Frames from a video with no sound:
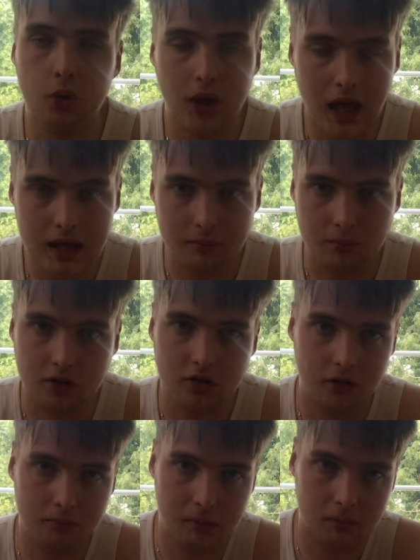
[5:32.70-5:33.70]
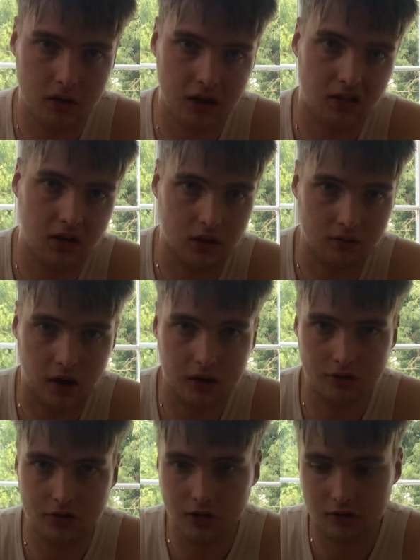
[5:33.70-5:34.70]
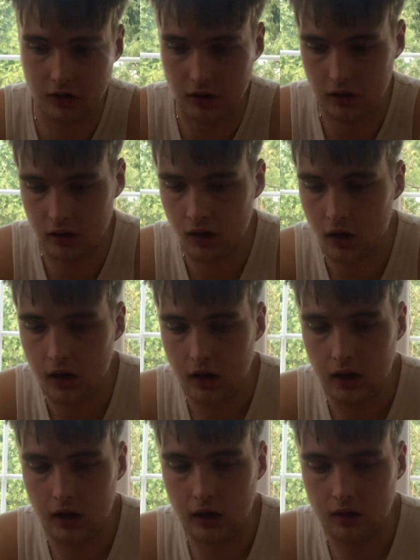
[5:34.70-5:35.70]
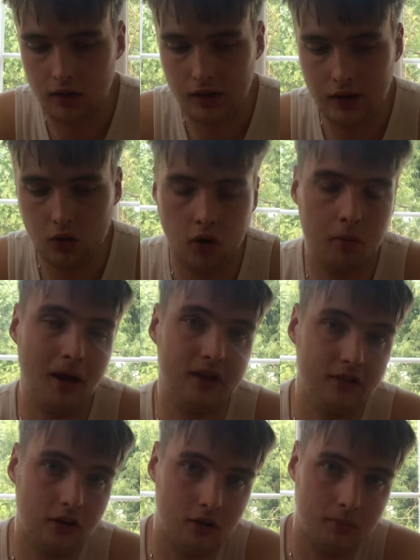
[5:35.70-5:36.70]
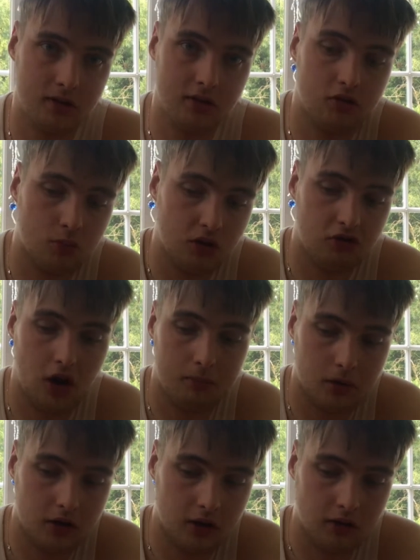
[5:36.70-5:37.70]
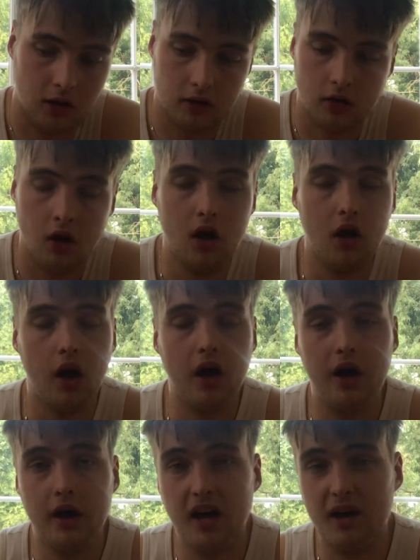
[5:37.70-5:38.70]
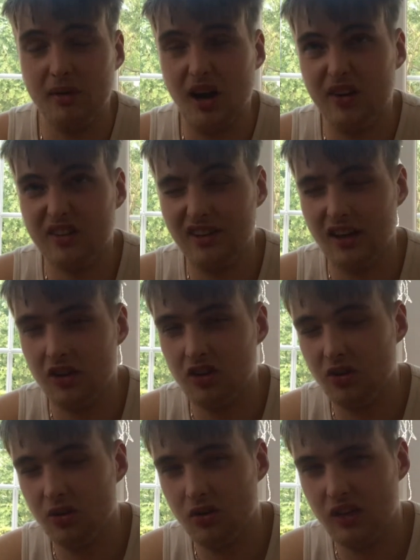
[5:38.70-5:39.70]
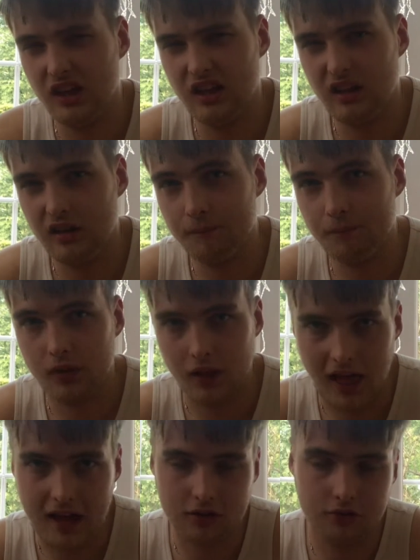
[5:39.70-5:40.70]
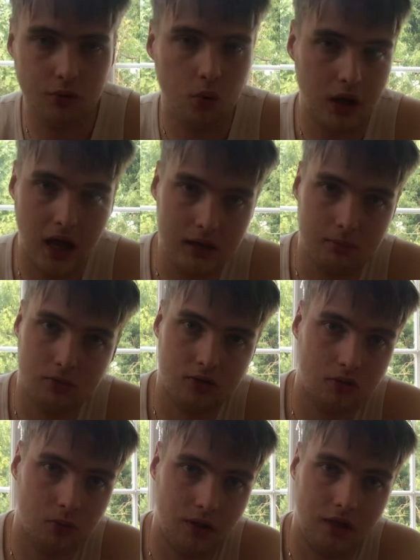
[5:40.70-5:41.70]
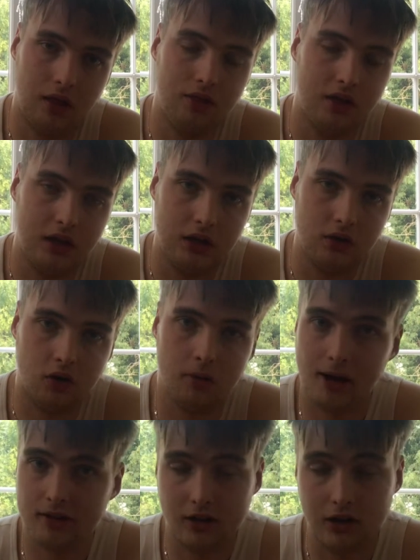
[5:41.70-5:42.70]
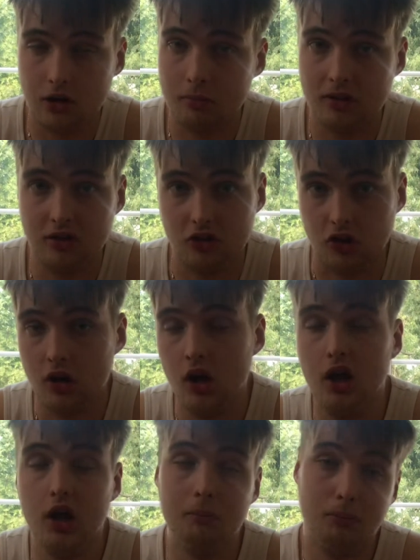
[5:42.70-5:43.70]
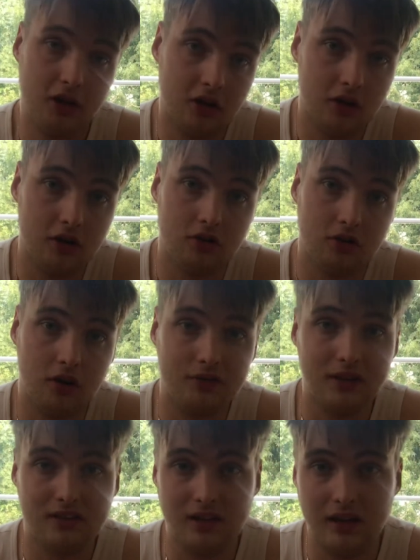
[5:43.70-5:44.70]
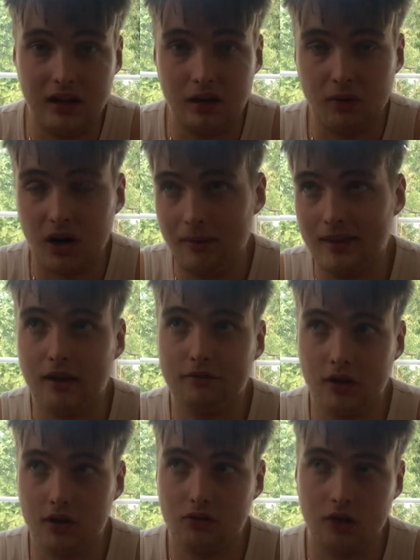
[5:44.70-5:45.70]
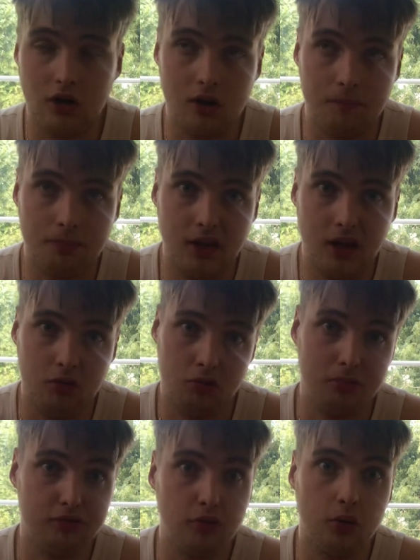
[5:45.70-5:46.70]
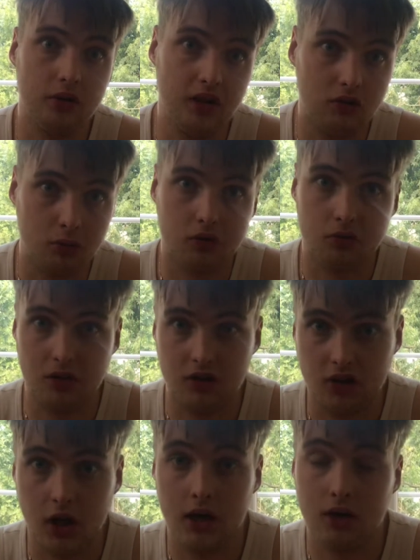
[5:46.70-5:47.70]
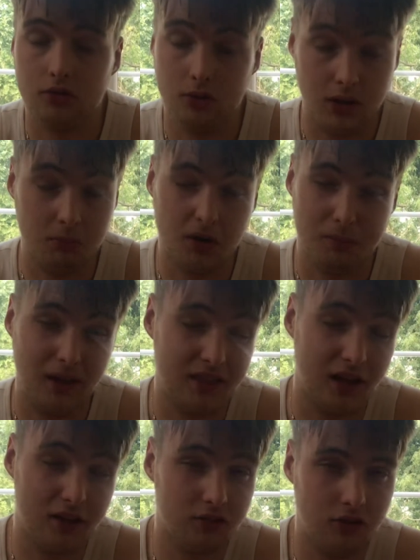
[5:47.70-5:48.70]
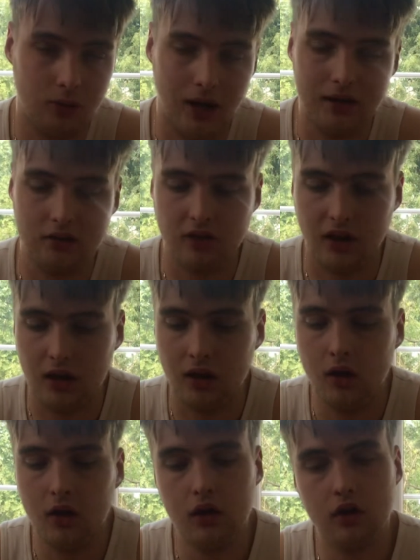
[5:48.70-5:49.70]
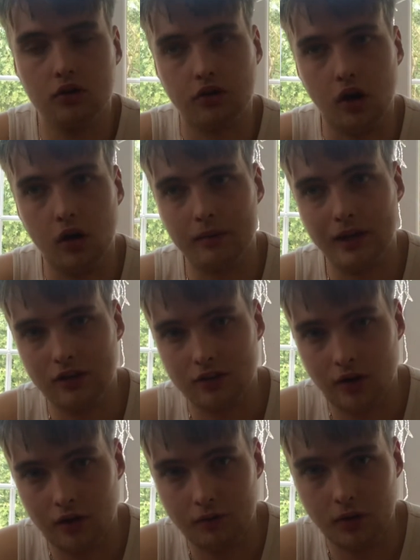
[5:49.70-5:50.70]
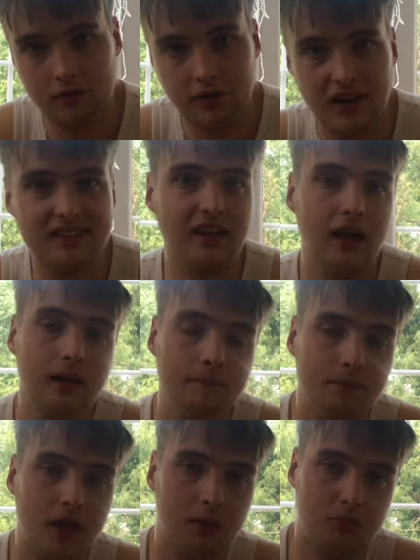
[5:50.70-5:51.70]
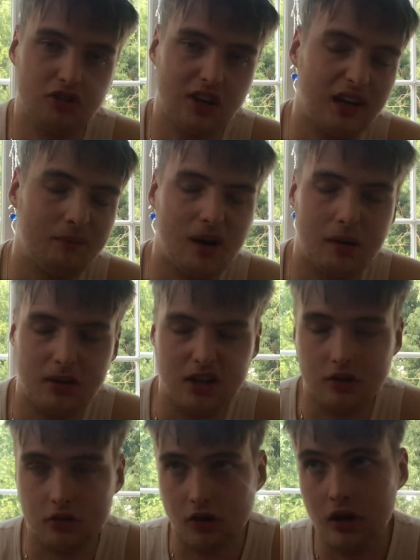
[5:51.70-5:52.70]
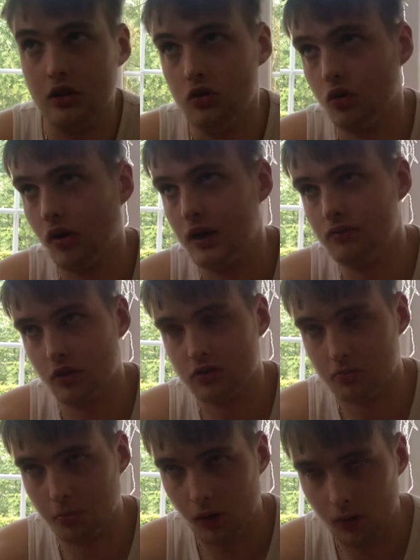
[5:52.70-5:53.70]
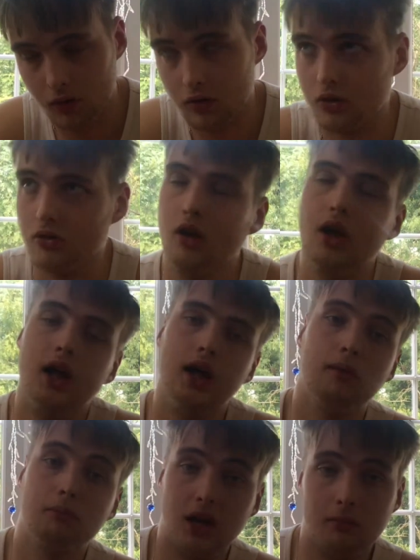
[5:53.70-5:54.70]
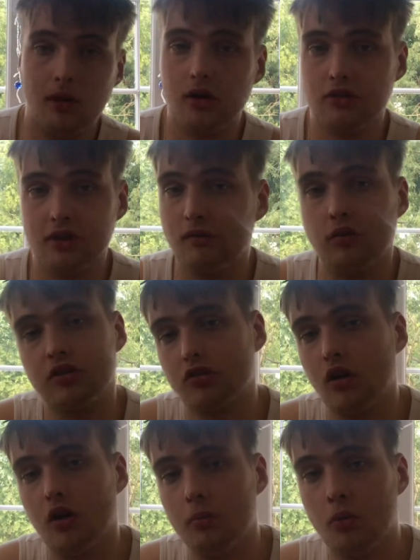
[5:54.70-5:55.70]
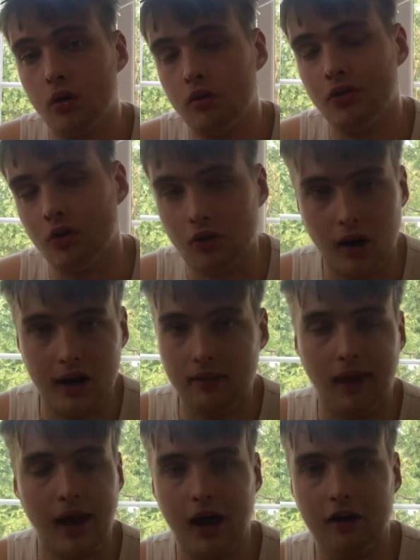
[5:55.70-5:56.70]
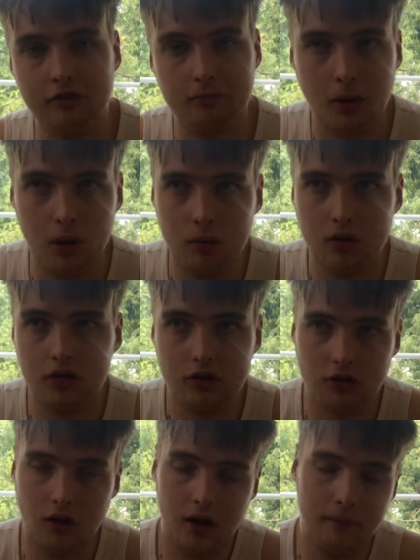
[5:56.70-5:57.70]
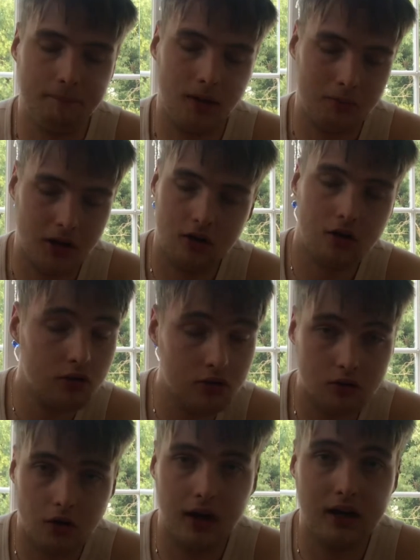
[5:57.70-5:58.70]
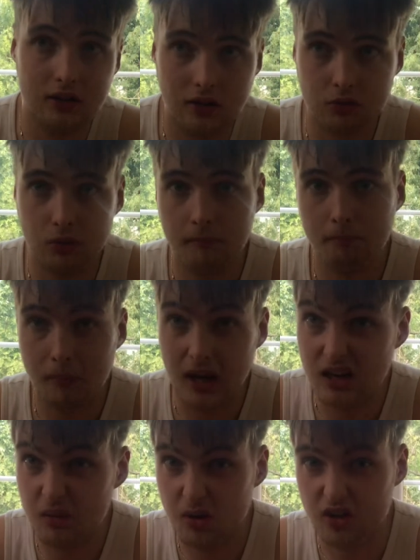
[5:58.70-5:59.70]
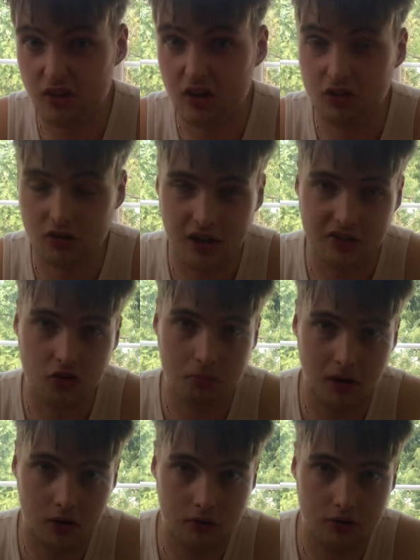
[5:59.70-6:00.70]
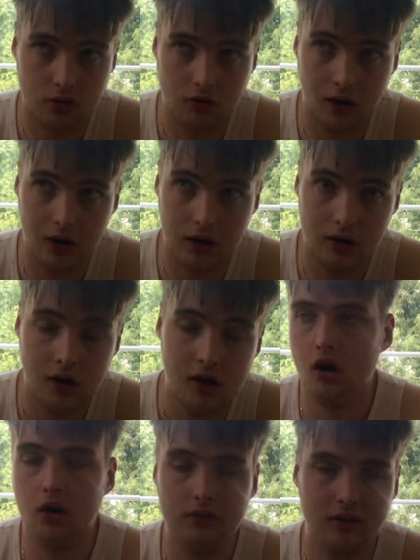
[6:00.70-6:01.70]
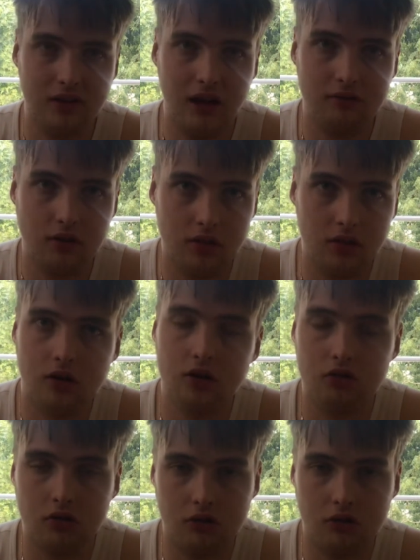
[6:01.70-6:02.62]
games that have been predicted in the round of 16 in the EUROBASKET competition, which I'm predicting. I'm now actually going to do the last 4 games within the EUROBASKET competition, because obviously when I made that first video, it was before these ones were decided, so I didn't want to make that too hastily. So I'm going to start off with the first game. I'm just going to give my opinions on it. Ukraine versus Poland. I'm going to be honest, I've watched a lot more of Ukraine than I have of Poland. I'm going to go Ukraine in this one, mainly because I just like the spirit of Ukraine. Obviously, everything the country